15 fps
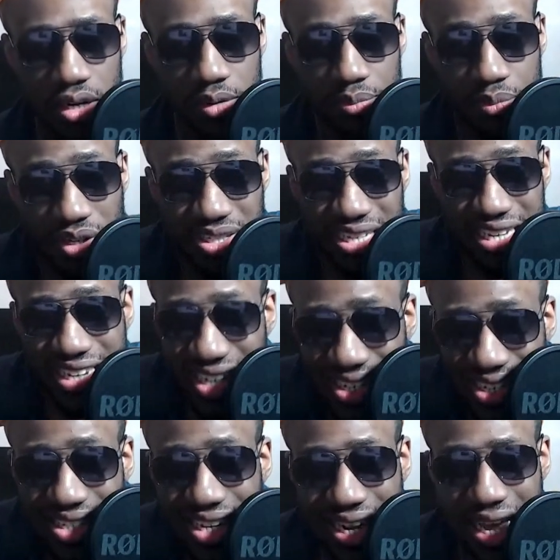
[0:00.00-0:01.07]
because the issues
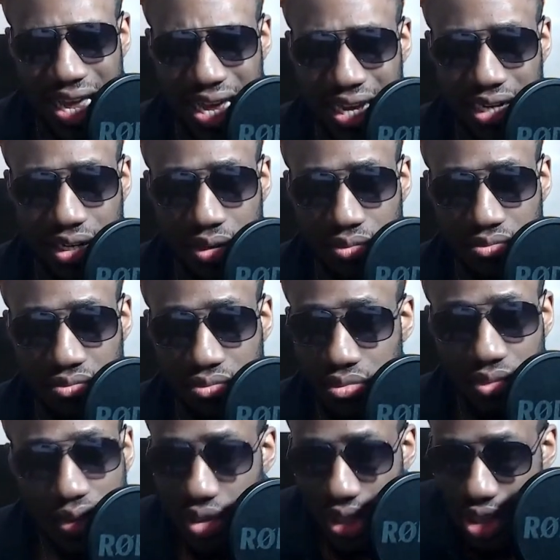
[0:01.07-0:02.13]
that I had
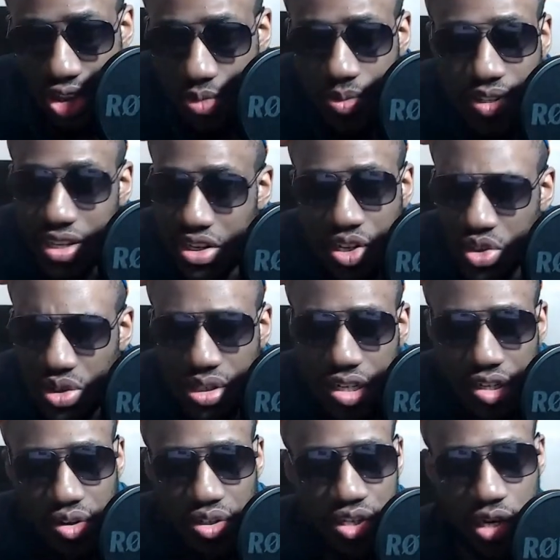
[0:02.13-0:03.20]
the Ultimate Edition did
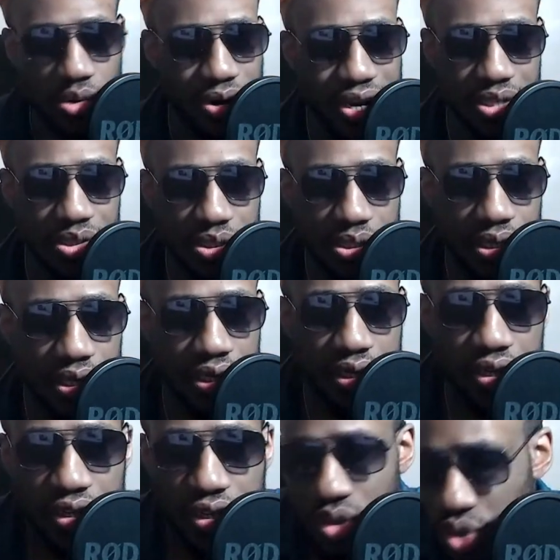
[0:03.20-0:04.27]
not erase
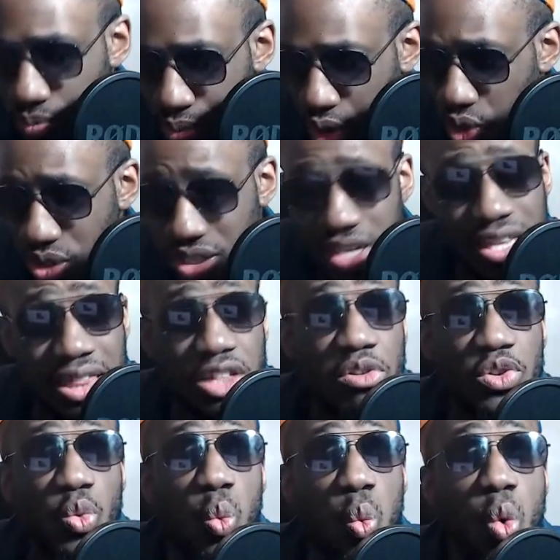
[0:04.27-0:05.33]
because the, there is
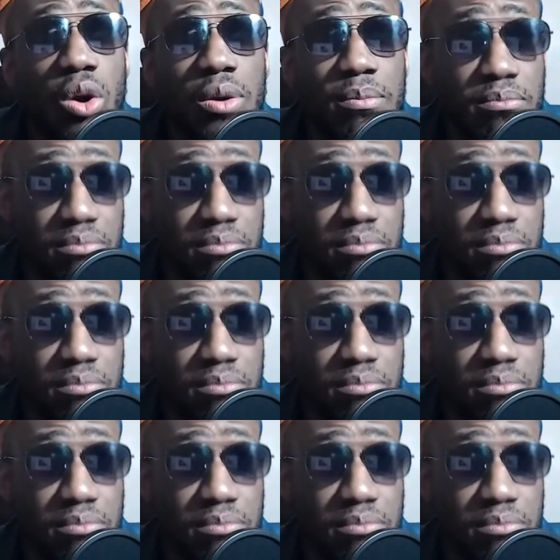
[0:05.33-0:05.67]
one